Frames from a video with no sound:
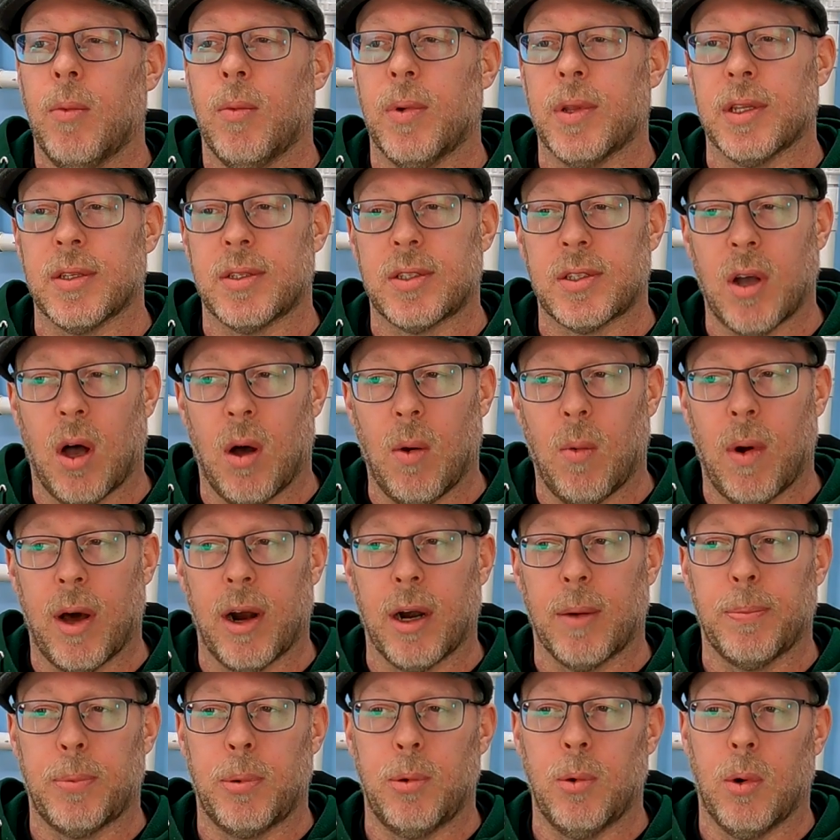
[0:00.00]
With a
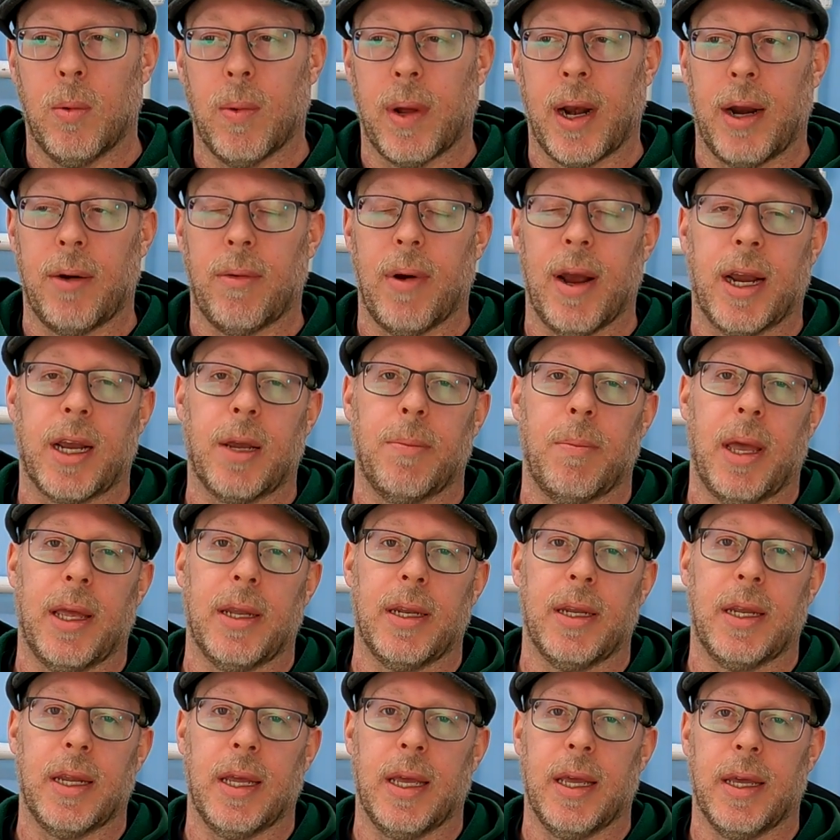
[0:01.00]
saltwater pool, what I
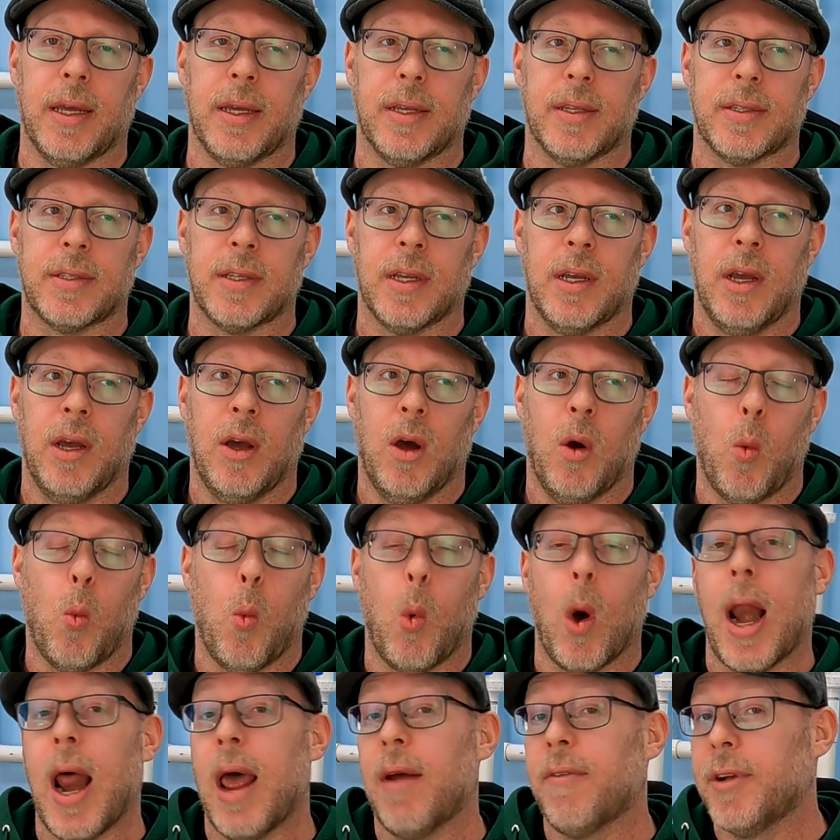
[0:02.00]
recommend is
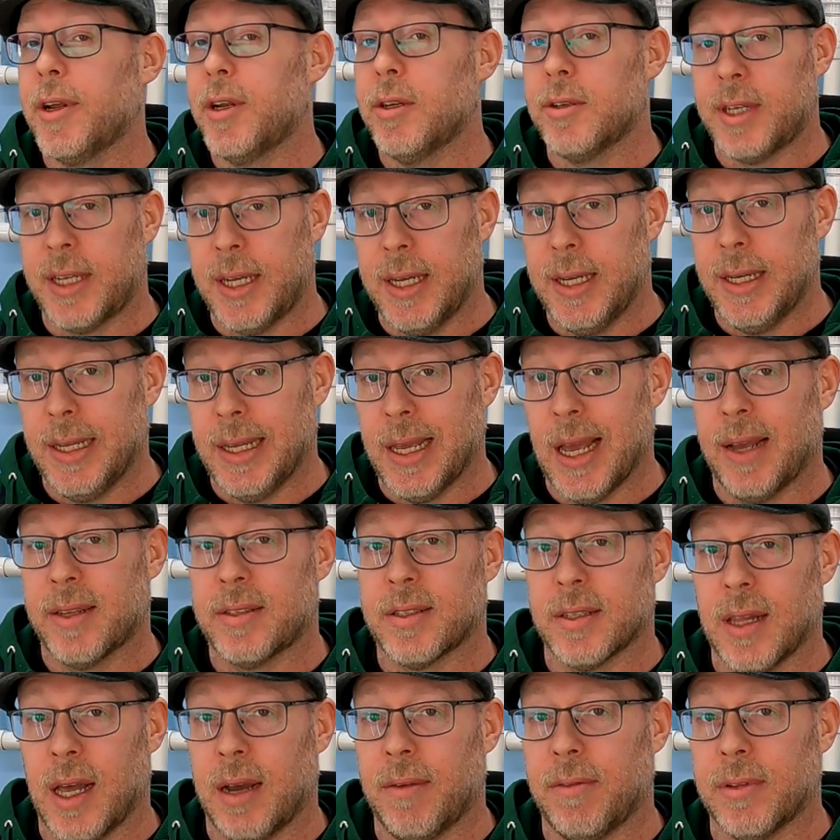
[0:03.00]
whatever your
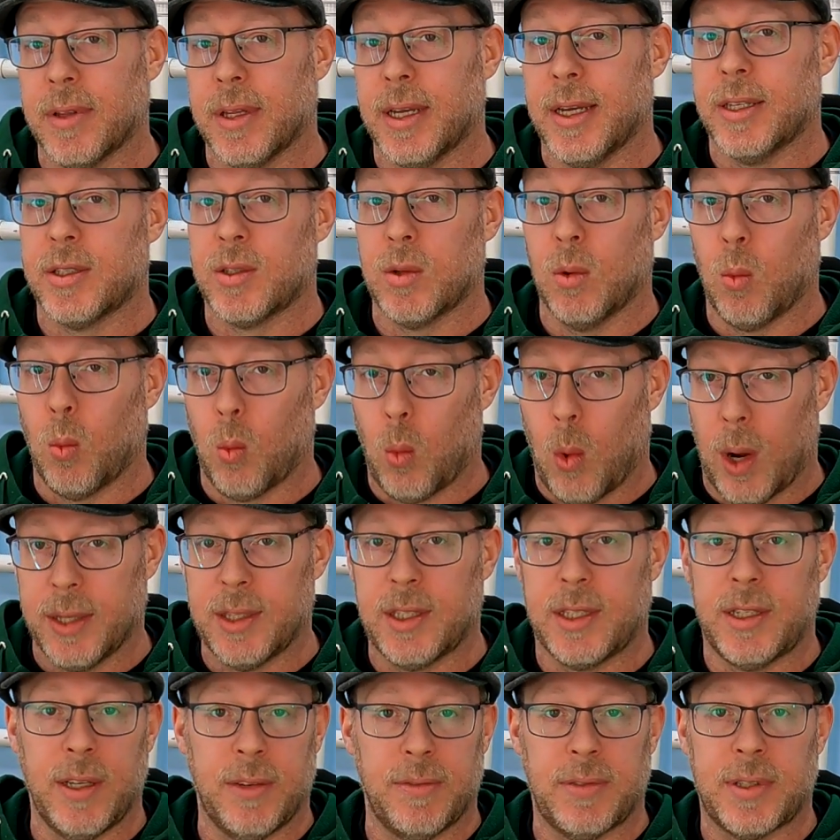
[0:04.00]
TDS level is
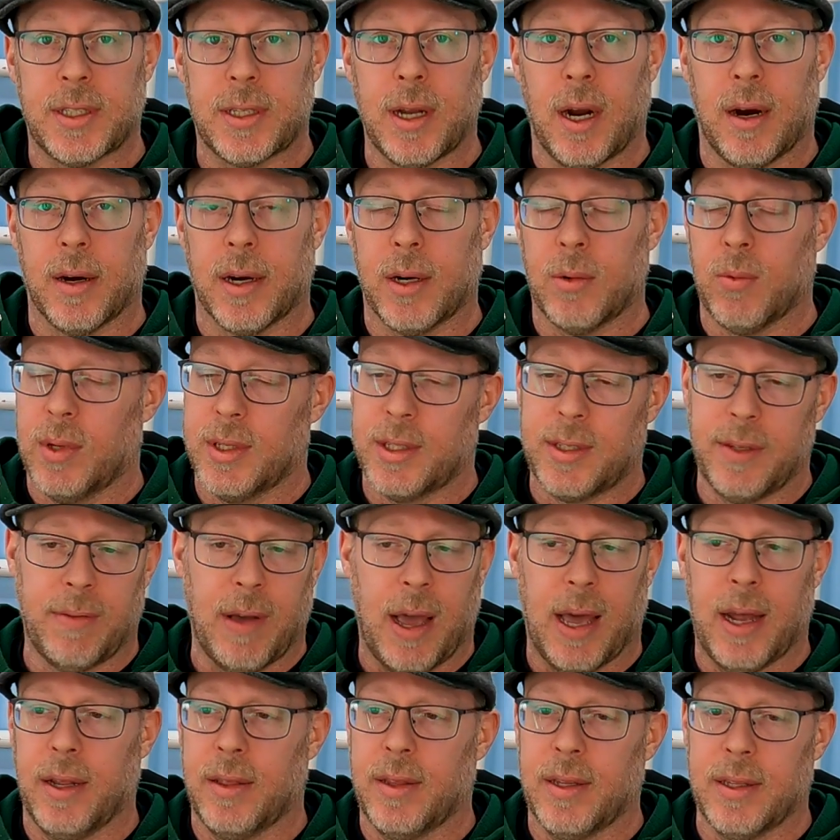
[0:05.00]
once you've started, once you've
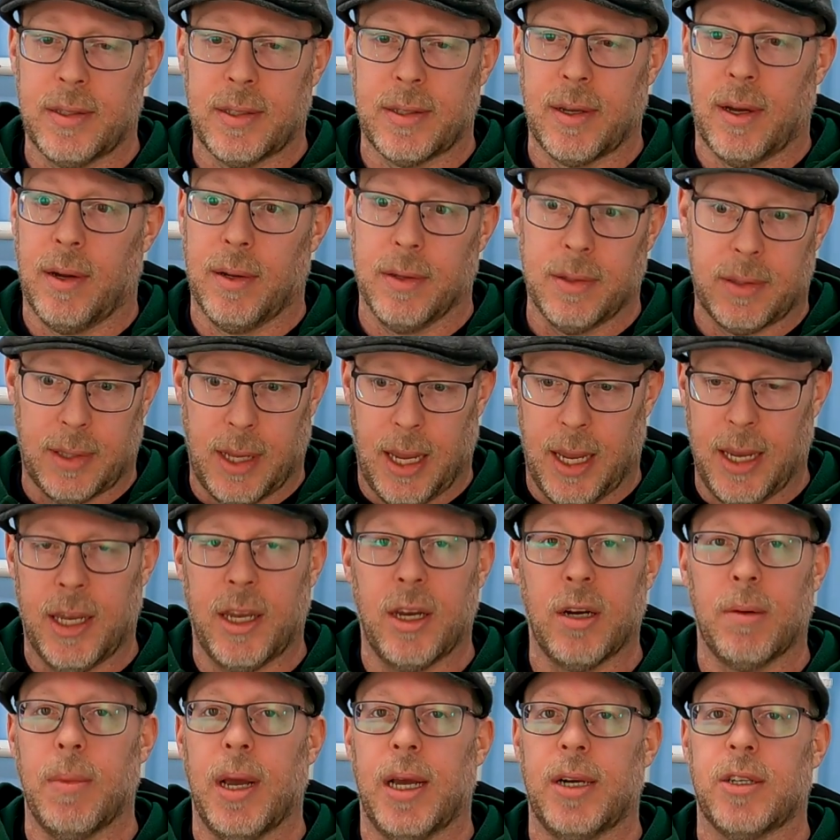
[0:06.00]
added the salt,
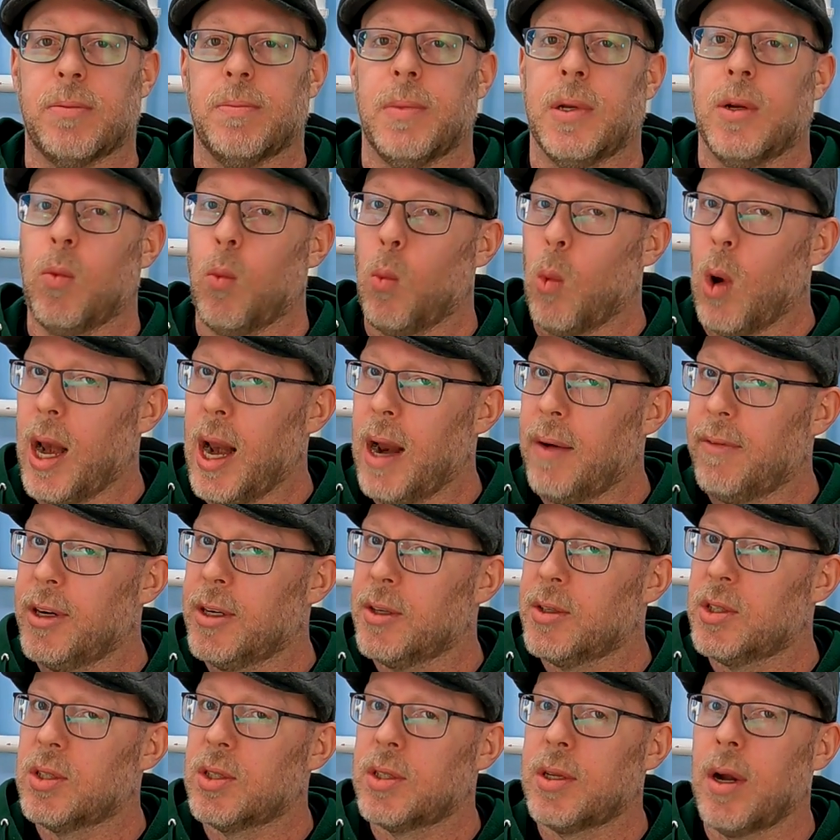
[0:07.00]
take your measurement, whatever
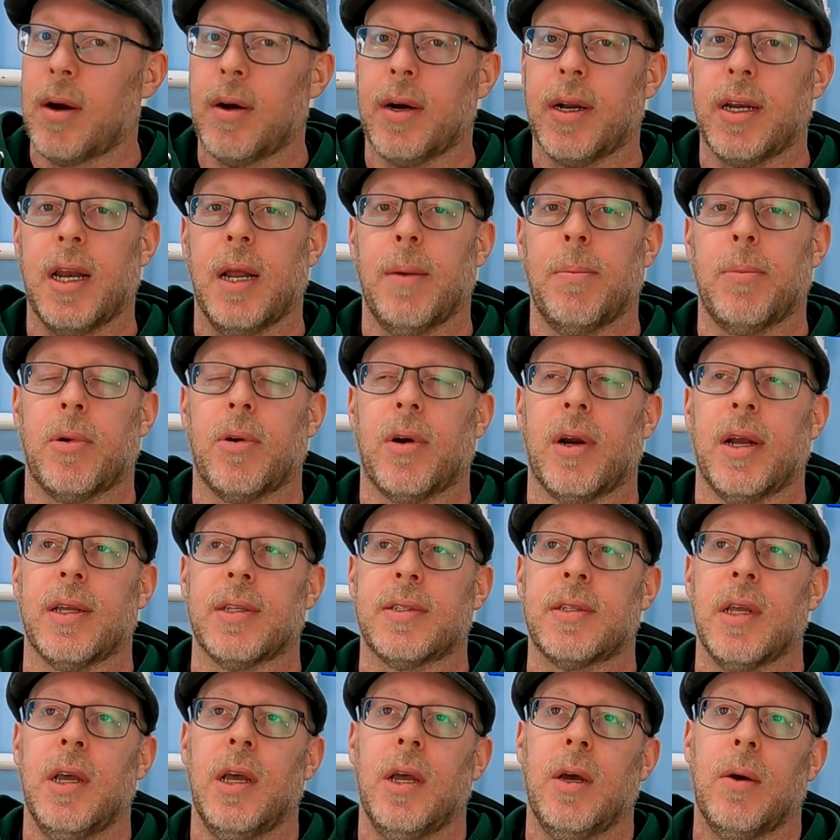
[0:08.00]
your starting number
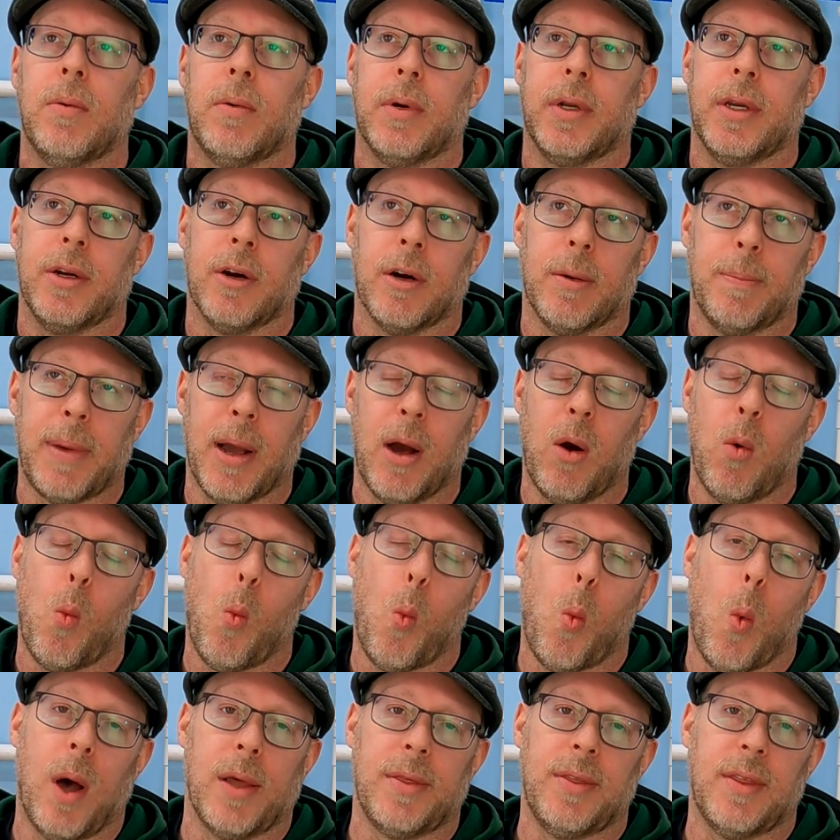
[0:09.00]
is, when you're about
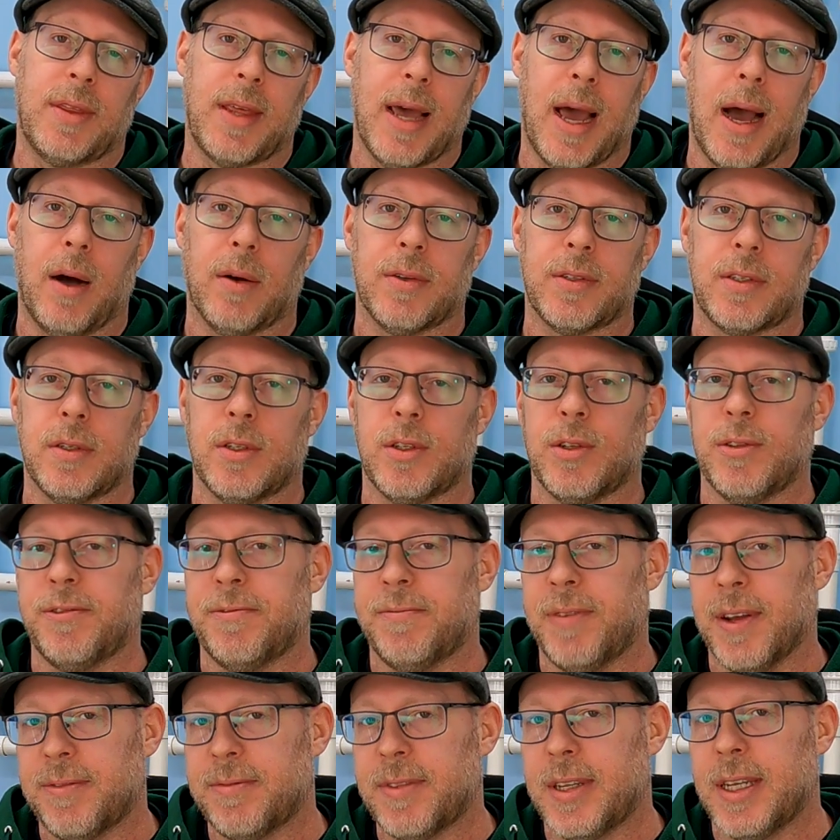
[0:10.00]
1,000 to
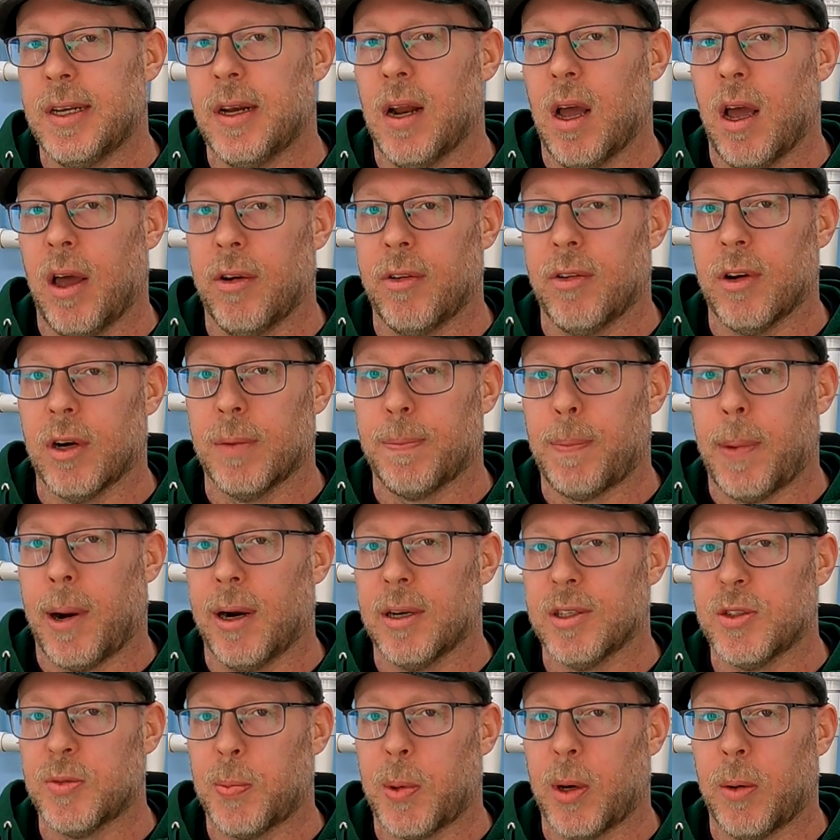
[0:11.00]
1,500
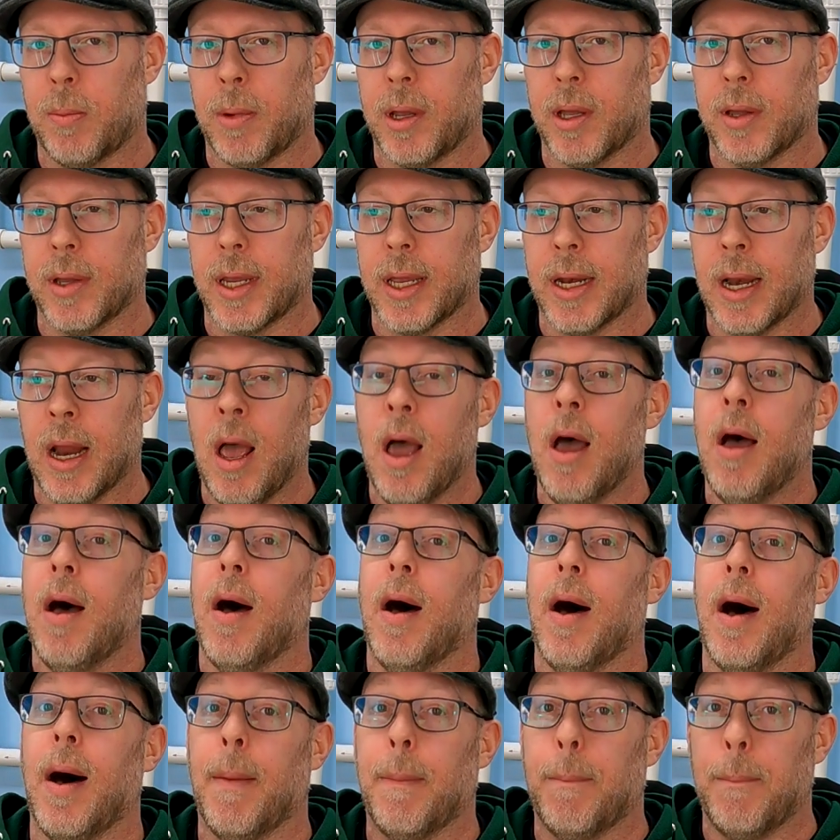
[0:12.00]
parts per million
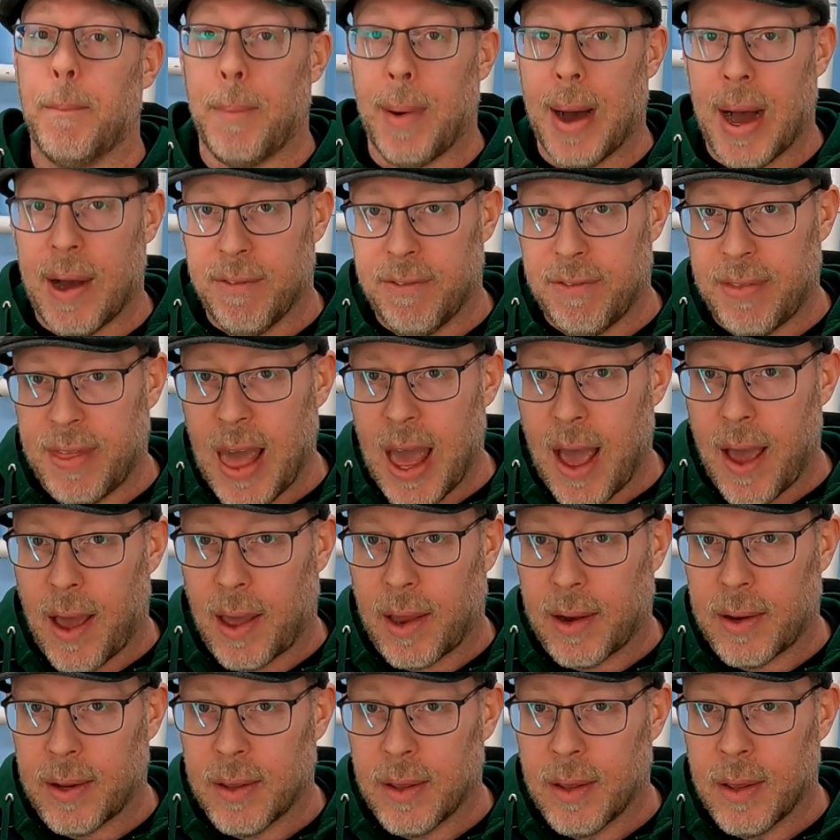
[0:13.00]
above
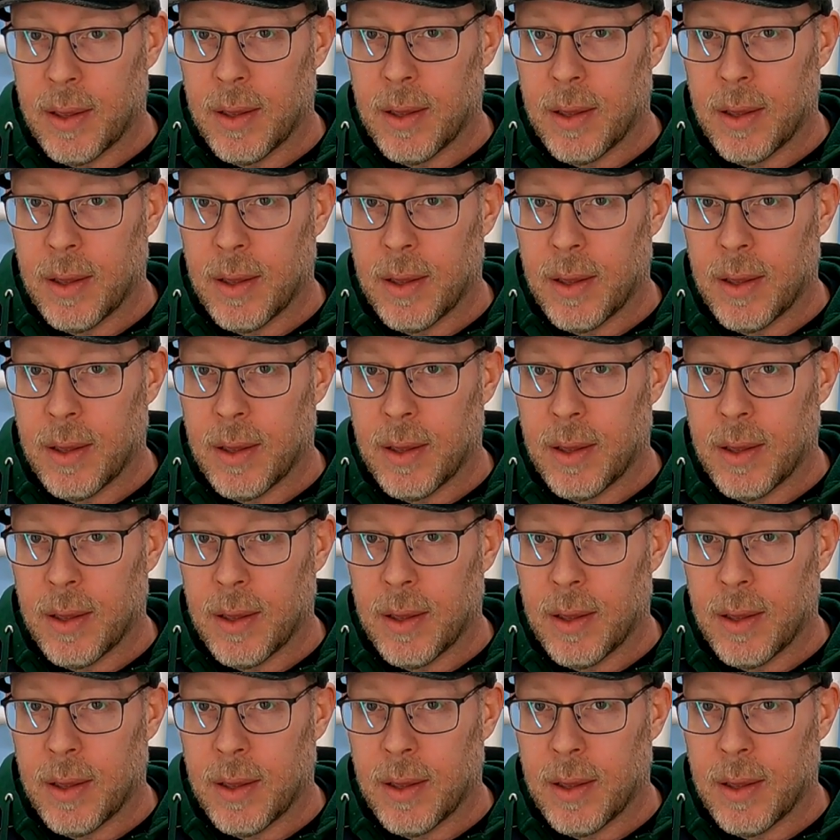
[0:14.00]
that,